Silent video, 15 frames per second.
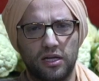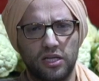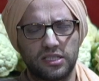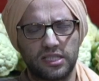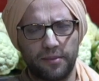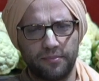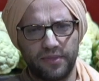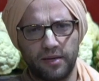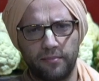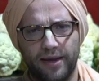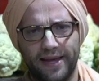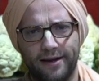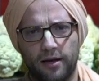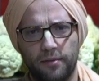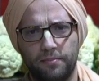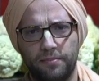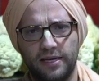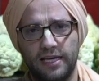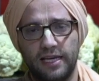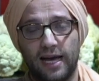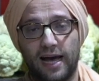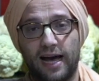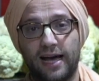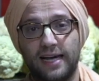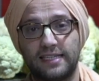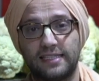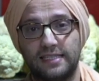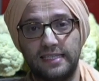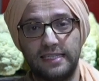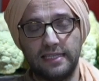Something may not be
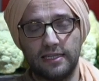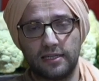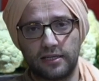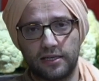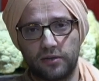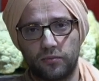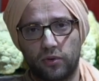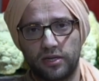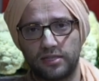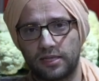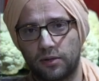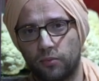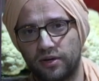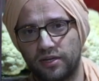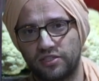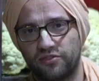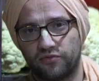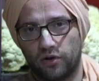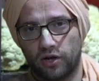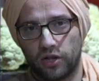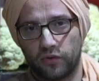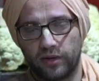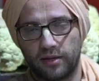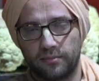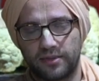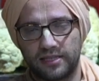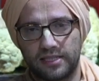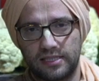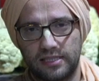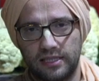ideal in what someone is following,
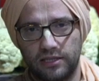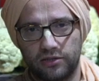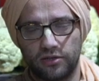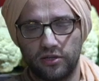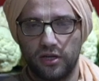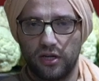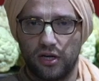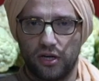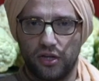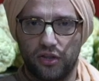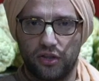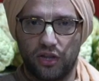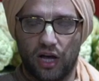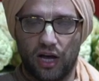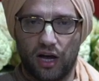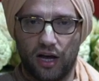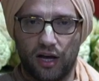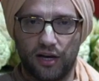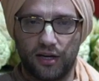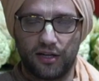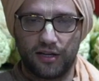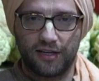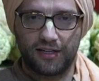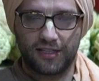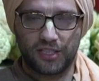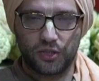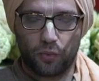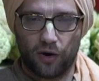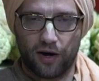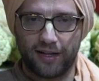but still the
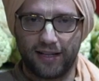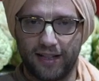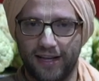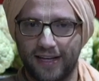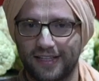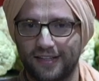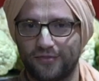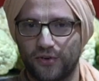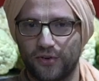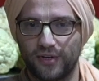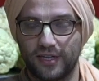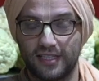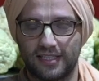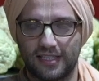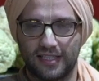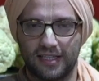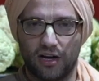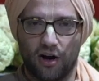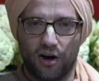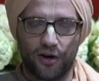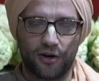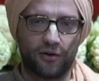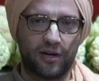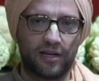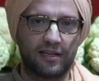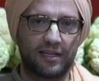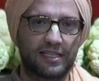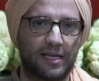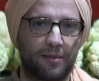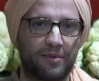swan like devotees honor and
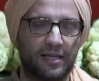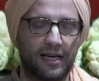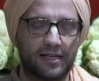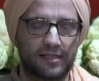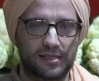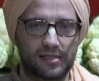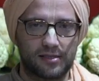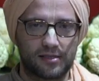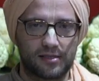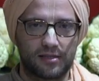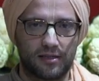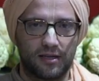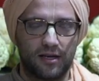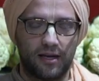accept the essence.